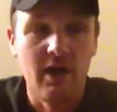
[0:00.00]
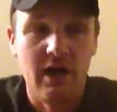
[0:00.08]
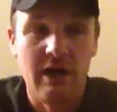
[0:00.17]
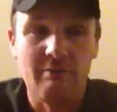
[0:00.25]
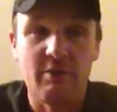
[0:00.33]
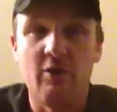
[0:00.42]

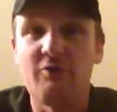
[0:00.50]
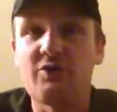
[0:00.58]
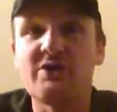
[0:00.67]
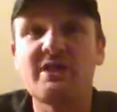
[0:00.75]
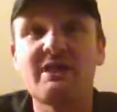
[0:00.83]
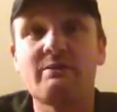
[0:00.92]
Um, but
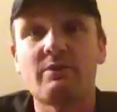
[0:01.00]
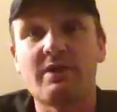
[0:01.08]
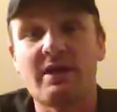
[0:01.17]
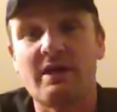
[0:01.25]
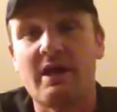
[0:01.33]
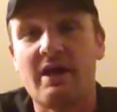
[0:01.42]
hopefully, Cena
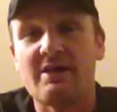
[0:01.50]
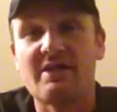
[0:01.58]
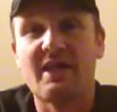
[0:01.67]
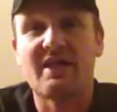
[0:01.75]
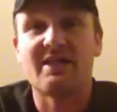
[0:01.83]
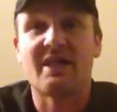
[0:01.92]
can
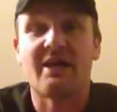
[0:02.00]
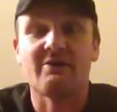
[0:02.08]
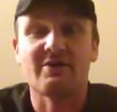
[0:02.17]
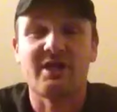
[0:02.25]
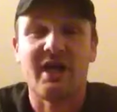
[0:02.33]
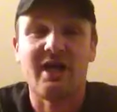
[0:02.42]
uh, take the
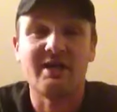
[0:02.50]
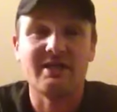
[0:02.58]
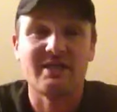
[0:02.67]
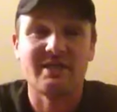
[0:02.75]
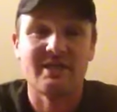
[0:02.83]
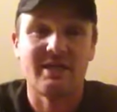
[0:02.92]
title tonight
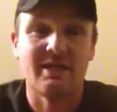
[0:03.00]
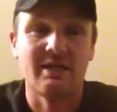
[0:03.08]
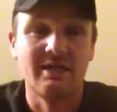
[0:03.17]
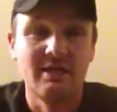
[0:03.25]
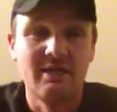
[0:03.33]
and uh,